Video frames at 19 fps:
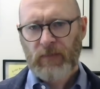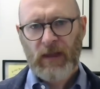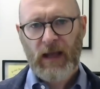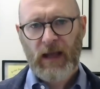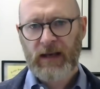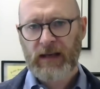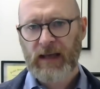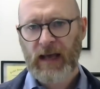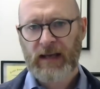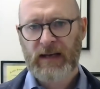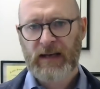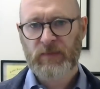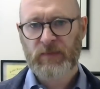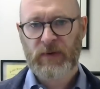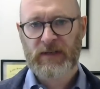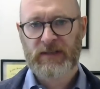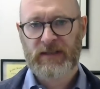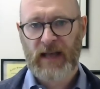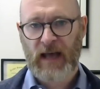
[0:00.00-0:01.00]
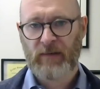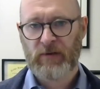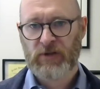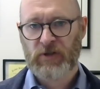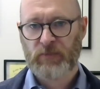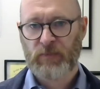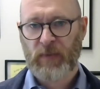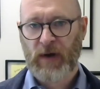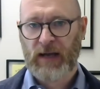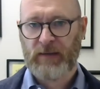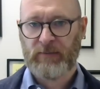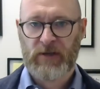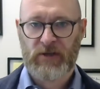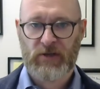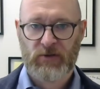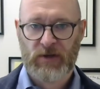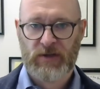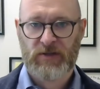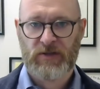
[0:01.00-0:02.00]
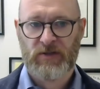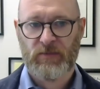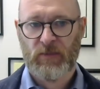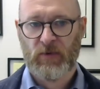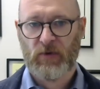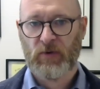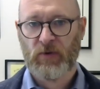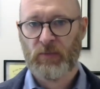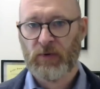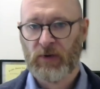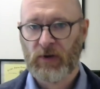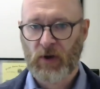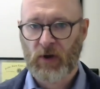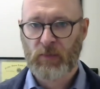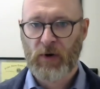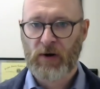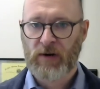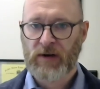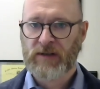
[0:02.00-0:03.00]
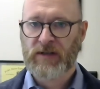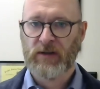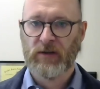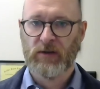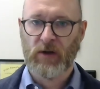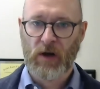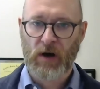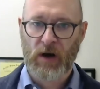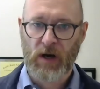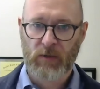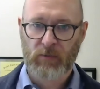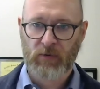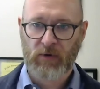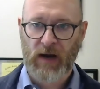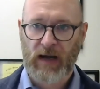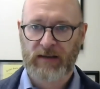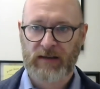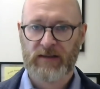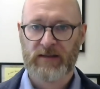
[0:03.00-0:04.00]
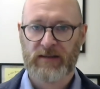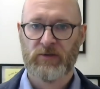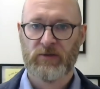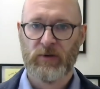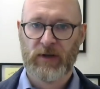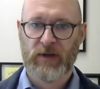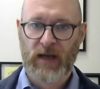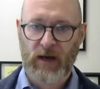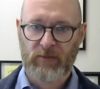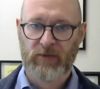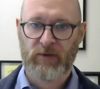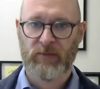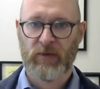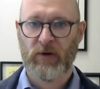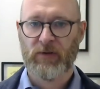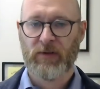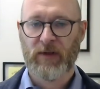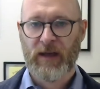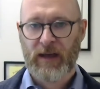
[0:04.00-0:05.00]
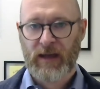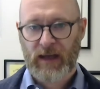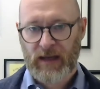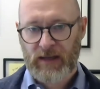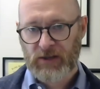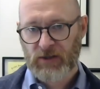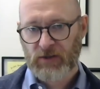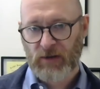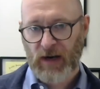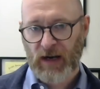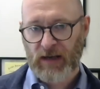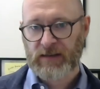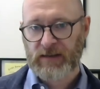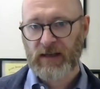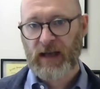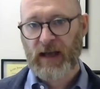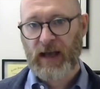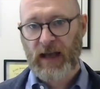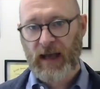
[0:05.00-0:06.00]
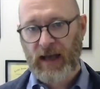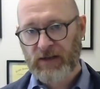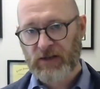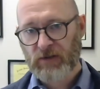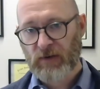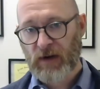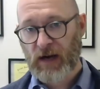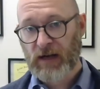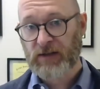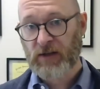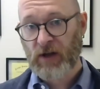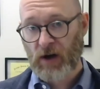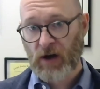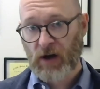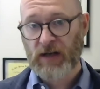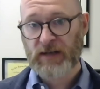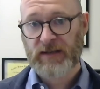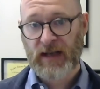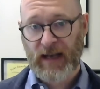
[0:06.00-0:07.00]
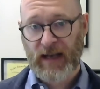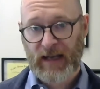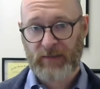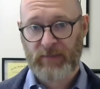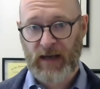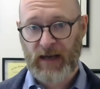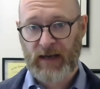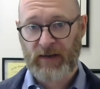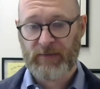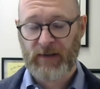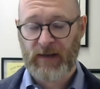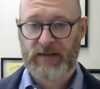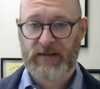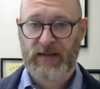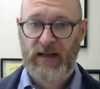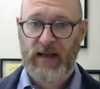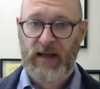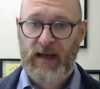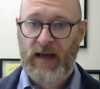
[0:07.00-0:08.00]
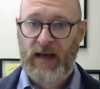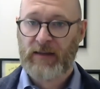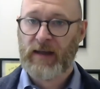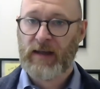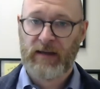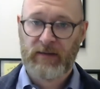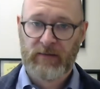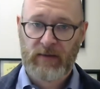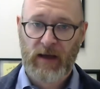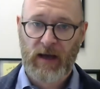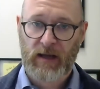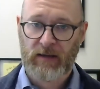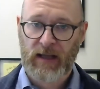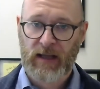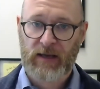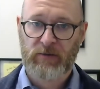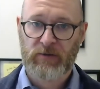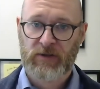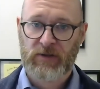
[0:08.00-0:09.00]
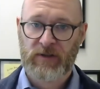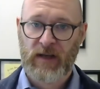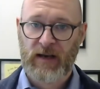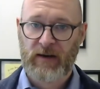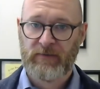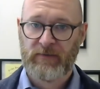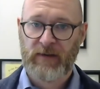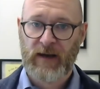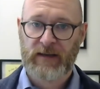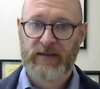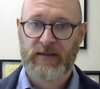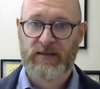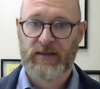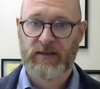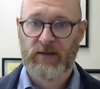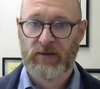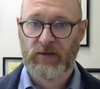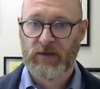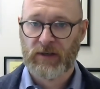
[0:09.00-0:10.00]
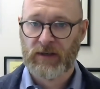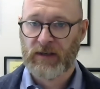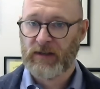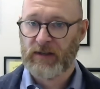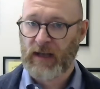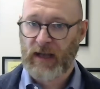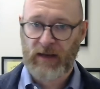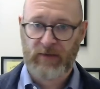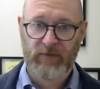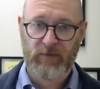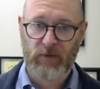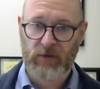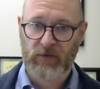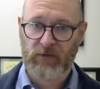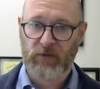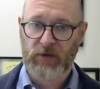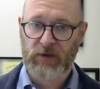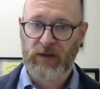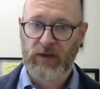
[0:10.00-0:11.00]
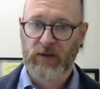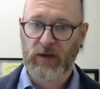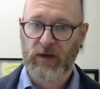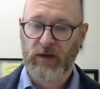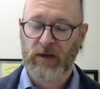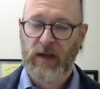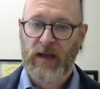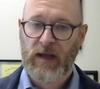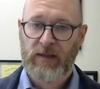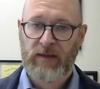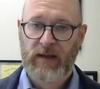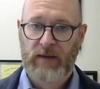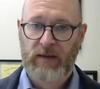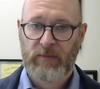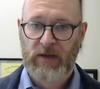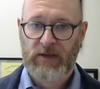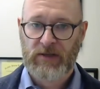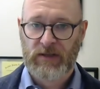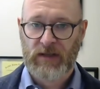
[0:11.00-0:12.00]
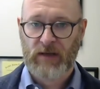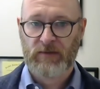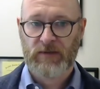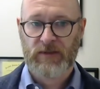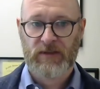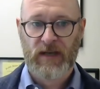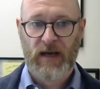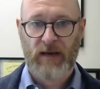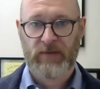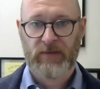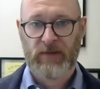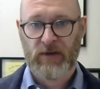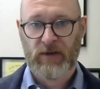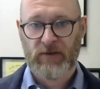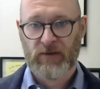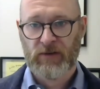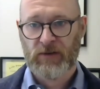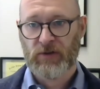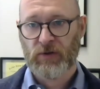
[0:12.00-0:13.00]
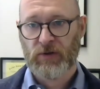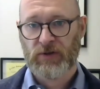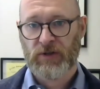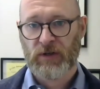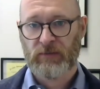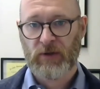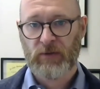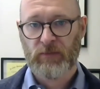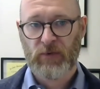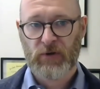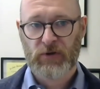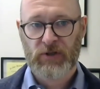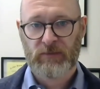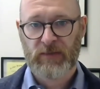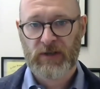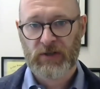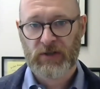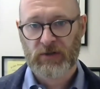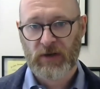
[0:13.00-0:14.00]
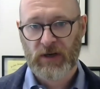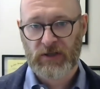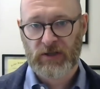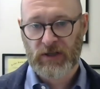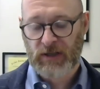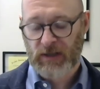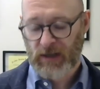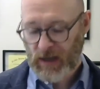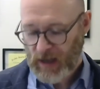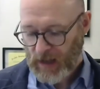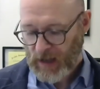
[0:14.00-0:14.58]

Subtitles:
And again, it's been established by administrations of both political parties and long practice to account for both indirect and direct costs and benefits. And that language to that effect is included in the A4 circular that I mentioned that was adopted under the George W. Bush administration.